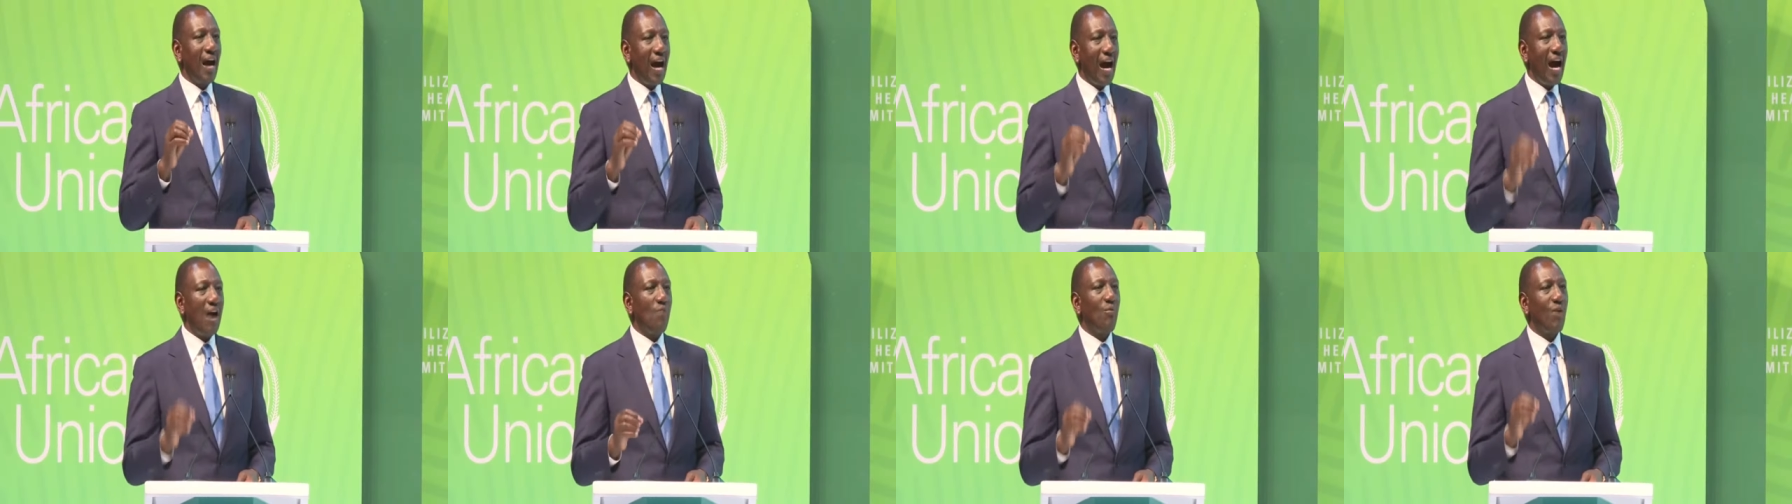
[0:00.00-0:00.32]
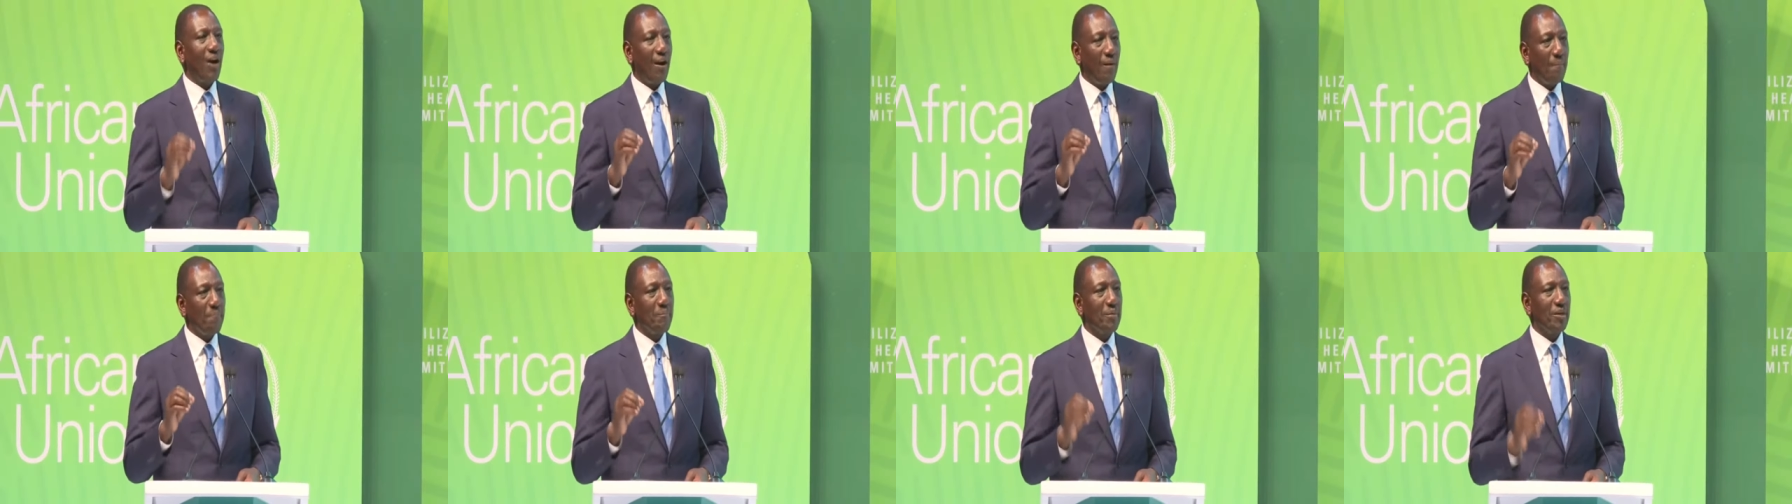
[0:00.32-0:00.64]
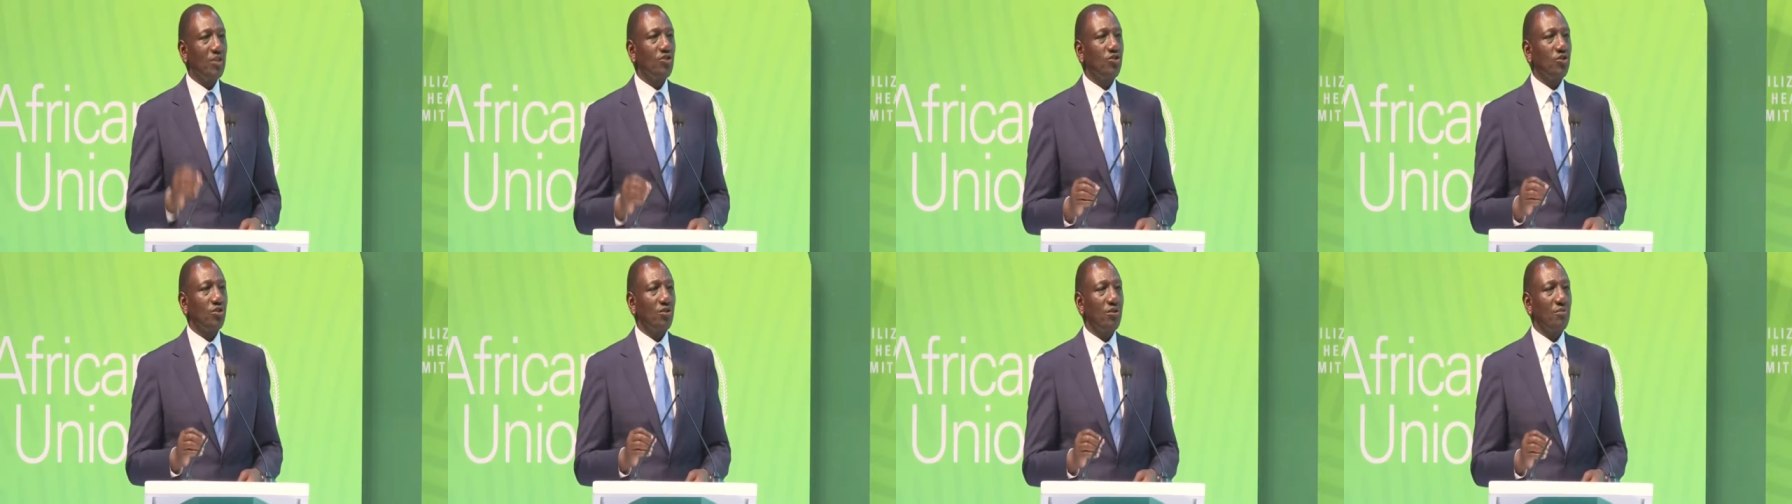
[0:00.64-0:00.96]
our
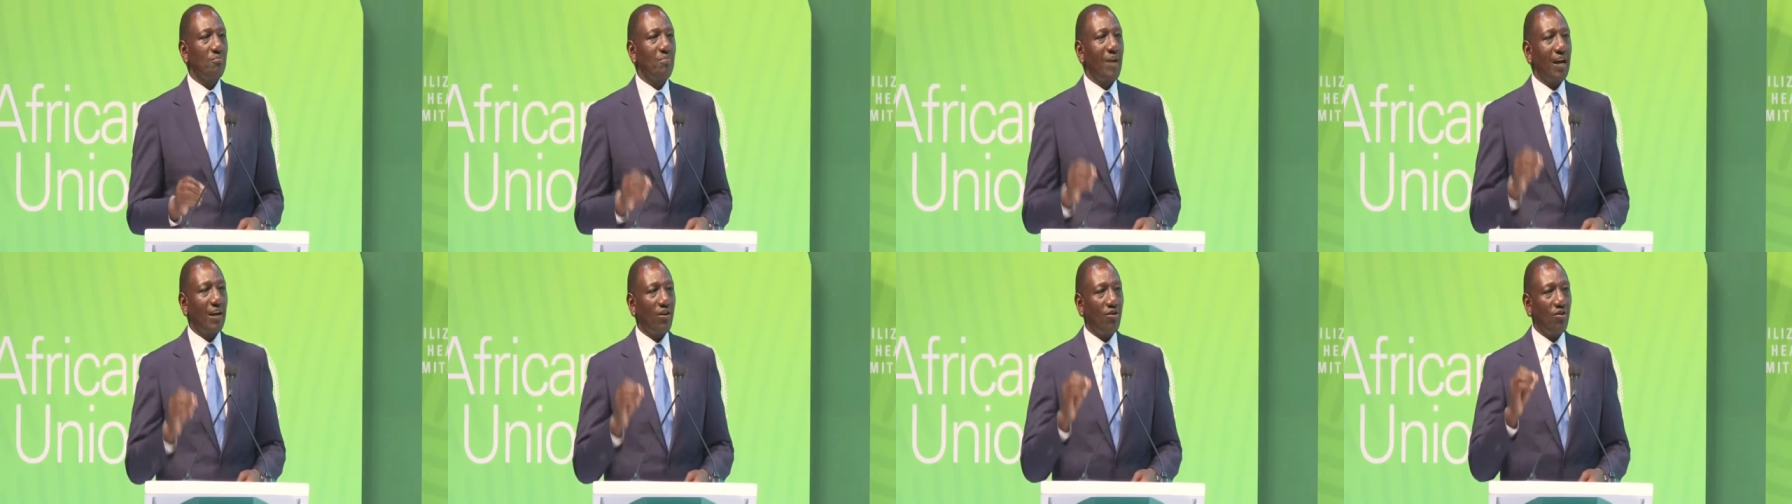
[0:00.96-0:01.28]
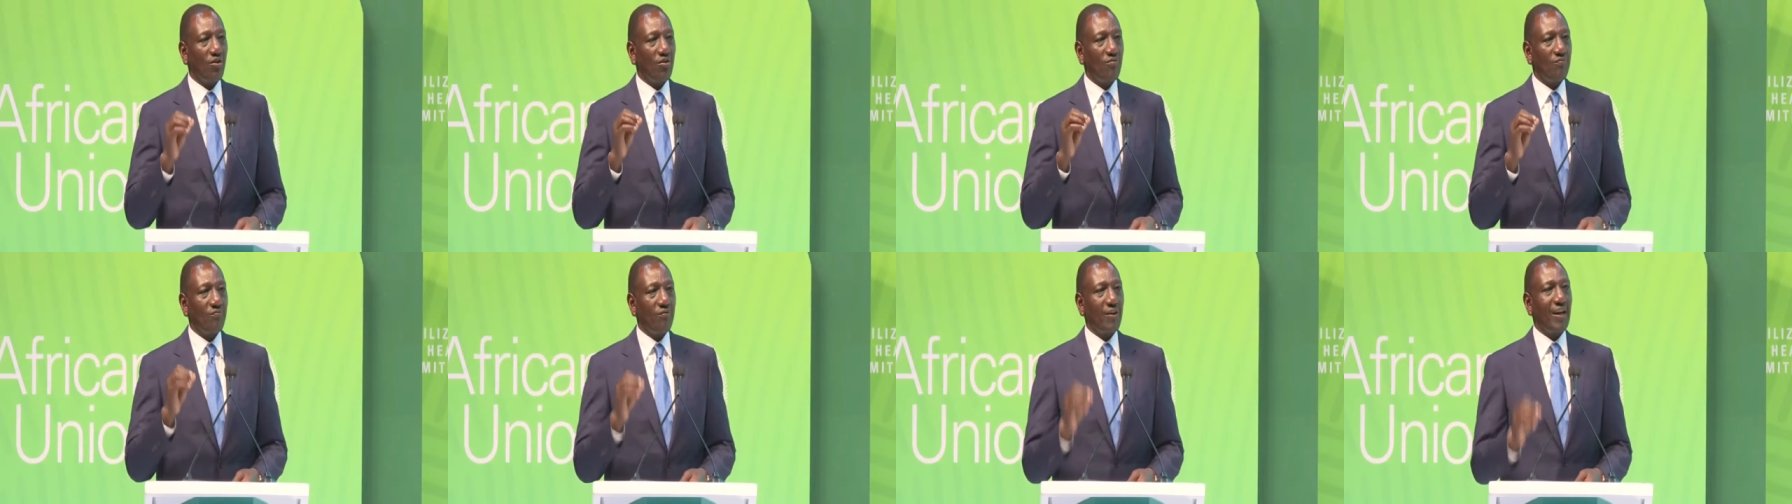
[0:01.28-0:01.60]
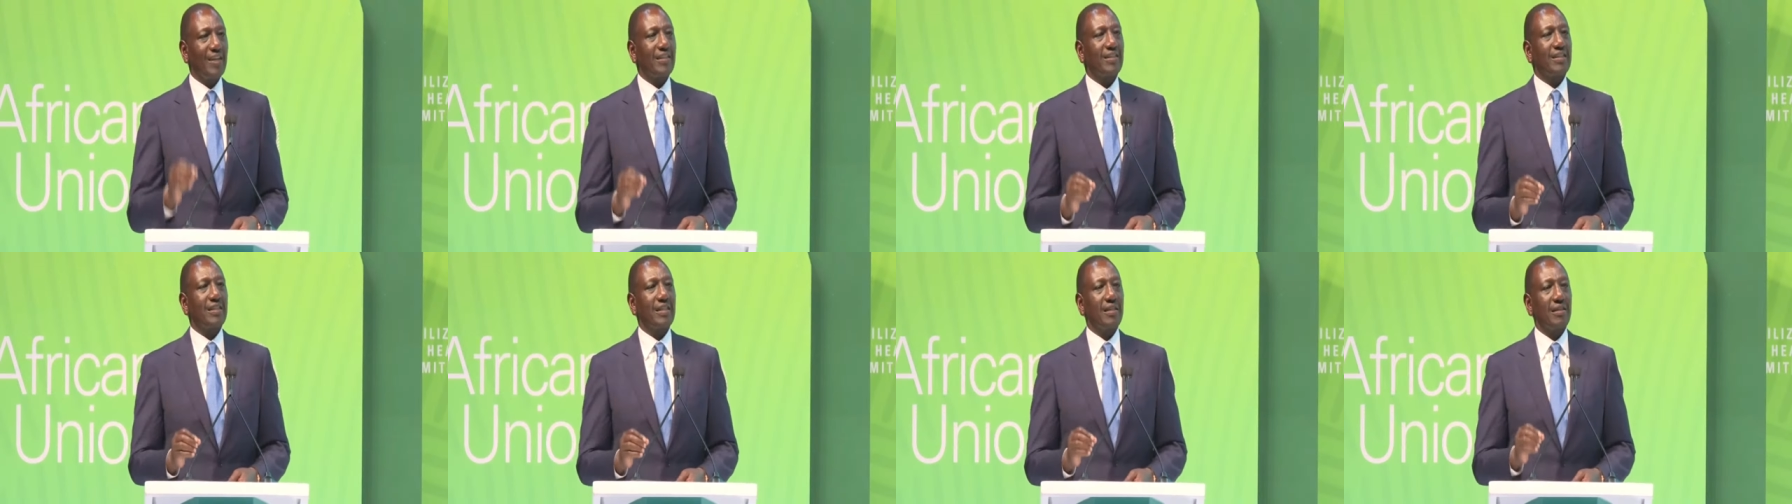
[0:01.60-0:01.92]
ambition by
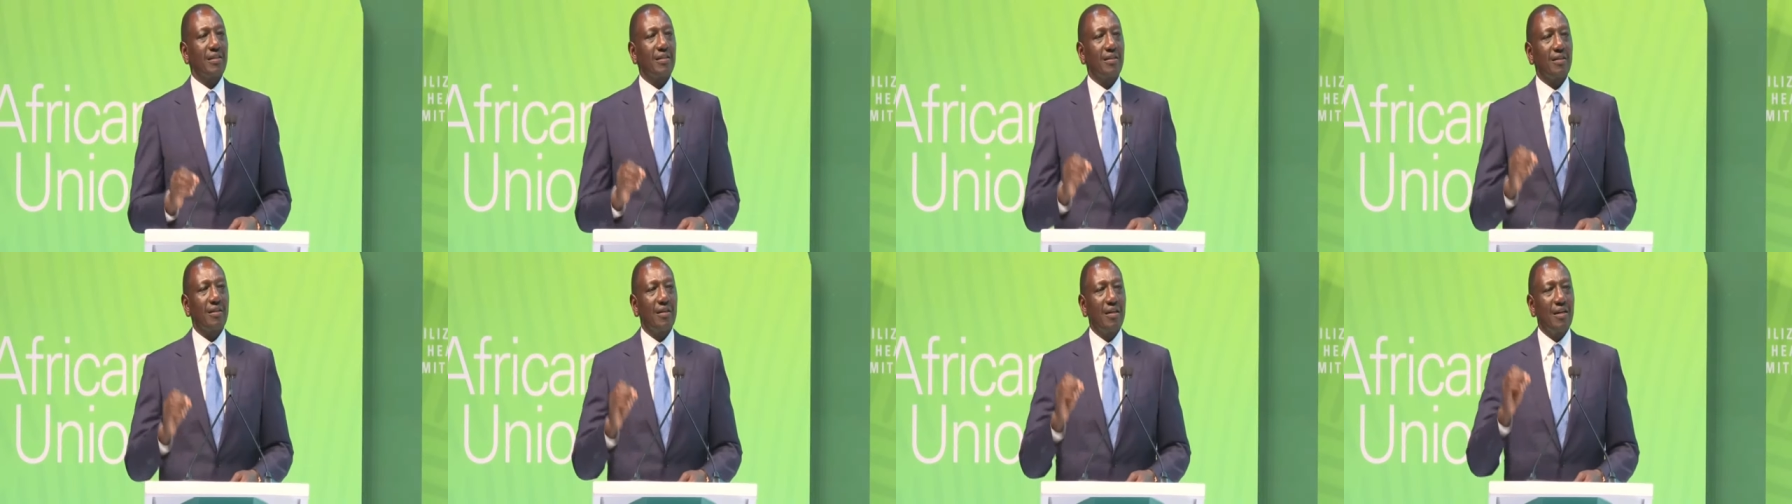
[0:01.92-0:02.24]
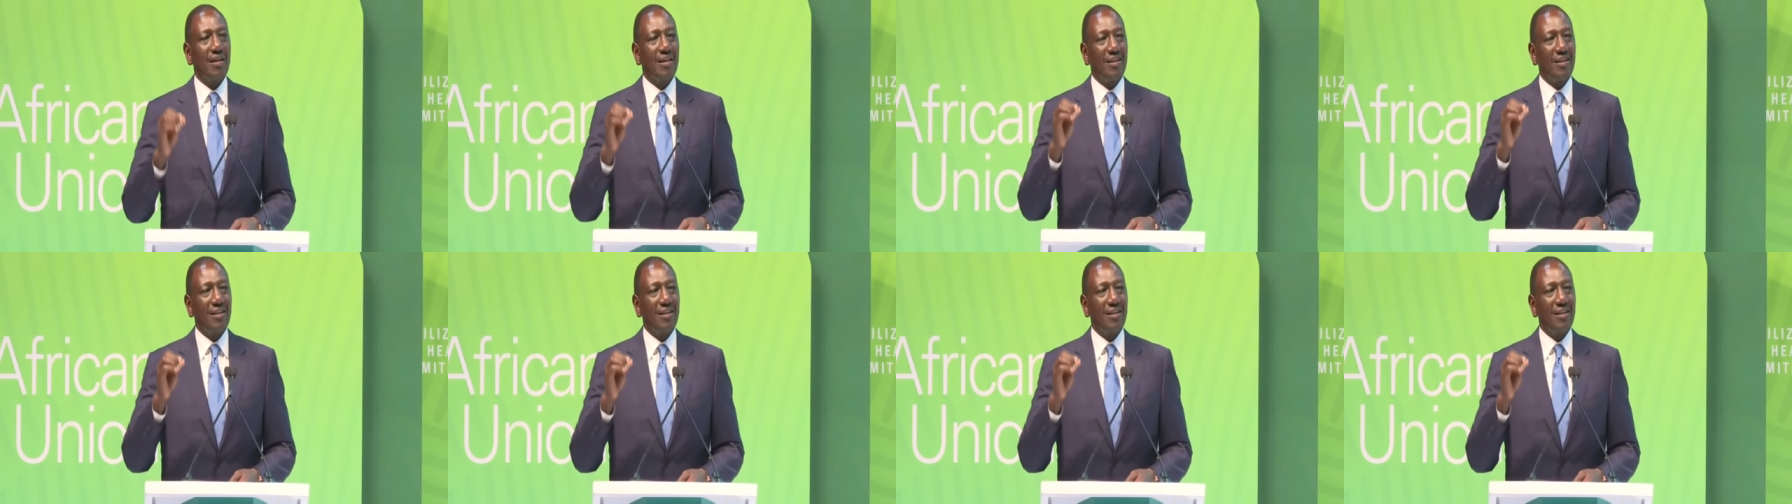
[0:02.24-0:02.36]
converting